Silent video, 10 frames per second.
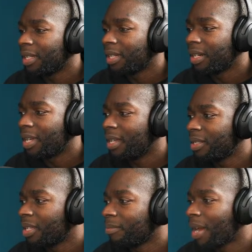
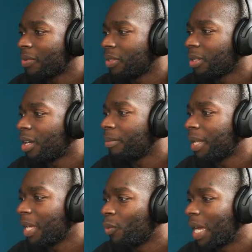certain browsers can't
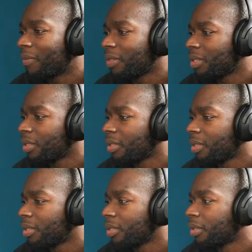play WAVs.
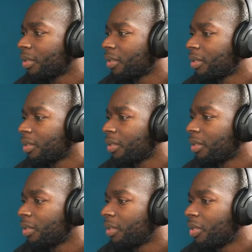
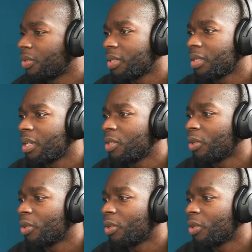No, it says it's not